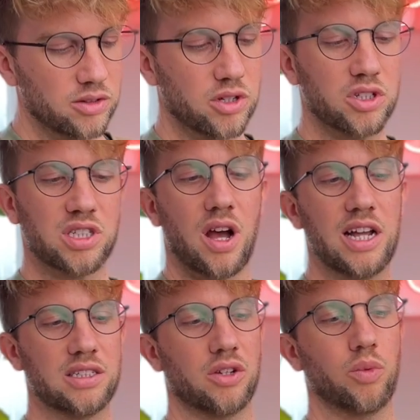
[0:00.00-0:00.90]
a good
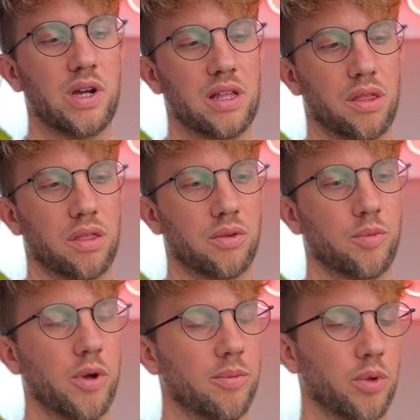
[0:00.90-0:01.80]
size, a good width. We
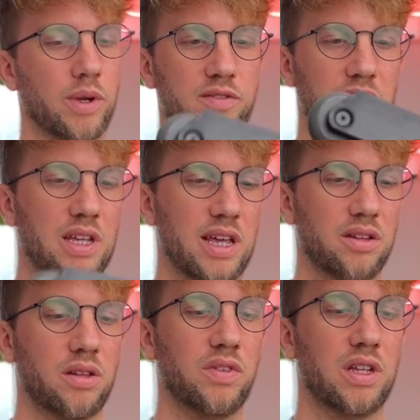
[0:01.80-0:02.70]
put up the whips at the end
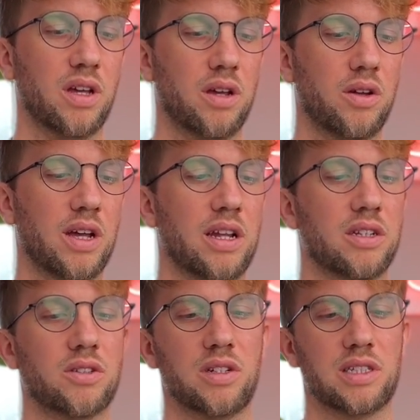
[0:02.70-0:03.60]
of the video, and
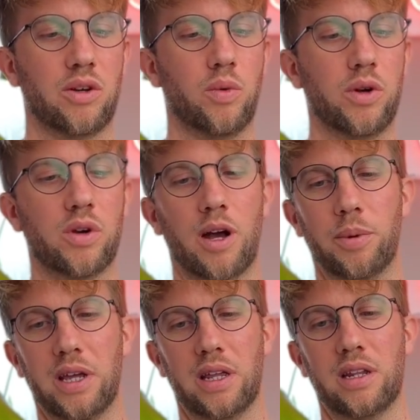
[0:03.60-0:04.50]
it's got these little wheel cup
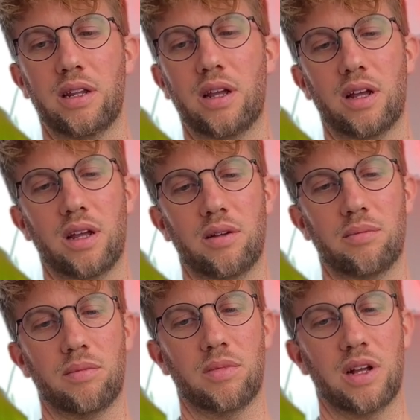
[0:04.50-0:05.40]
in.
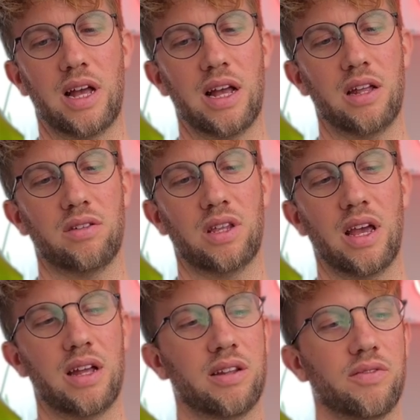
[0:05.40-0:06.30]
Um, and
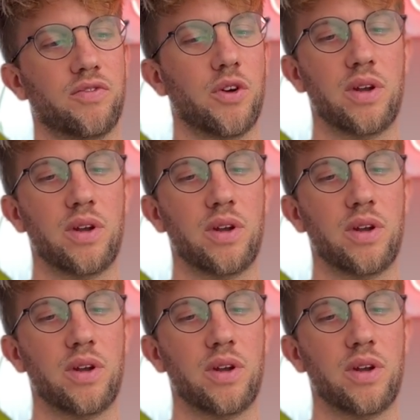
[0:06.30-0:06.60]
yeah, I didn't feel